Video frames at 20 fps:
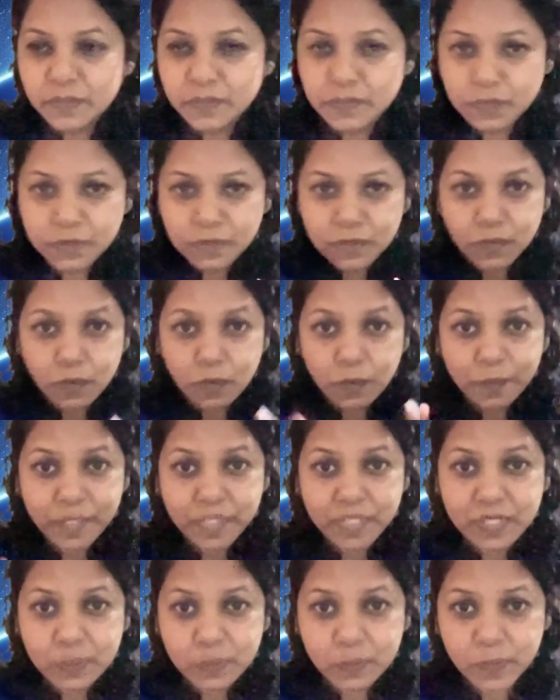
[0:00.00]
So
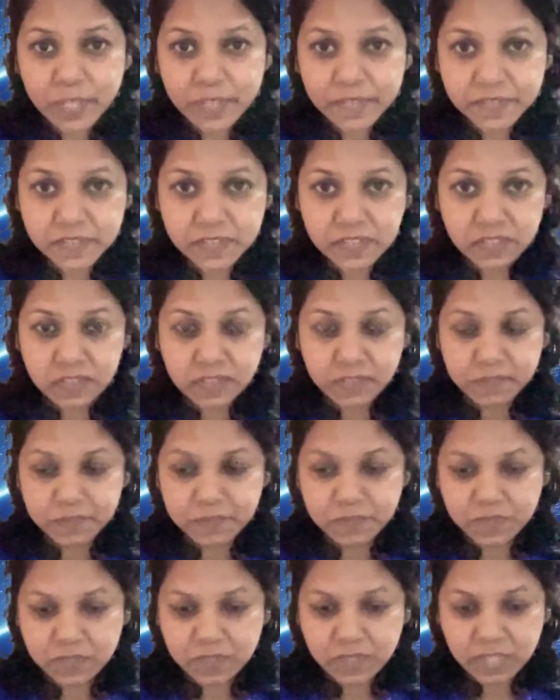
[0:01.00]
many waves and
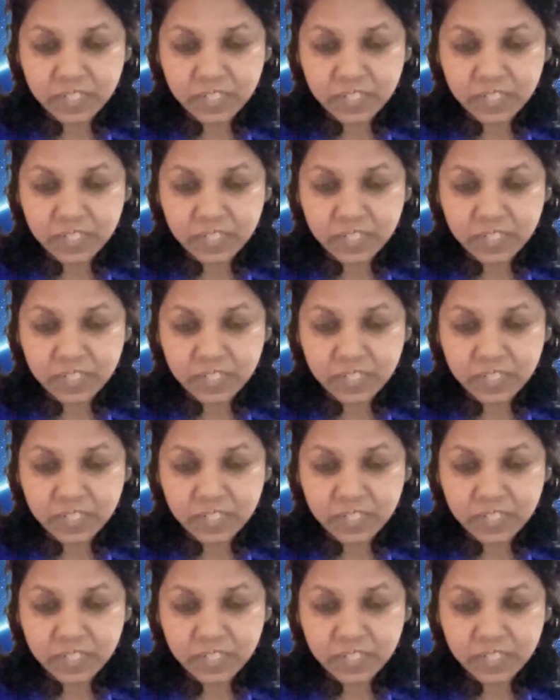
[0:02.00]
rhythms.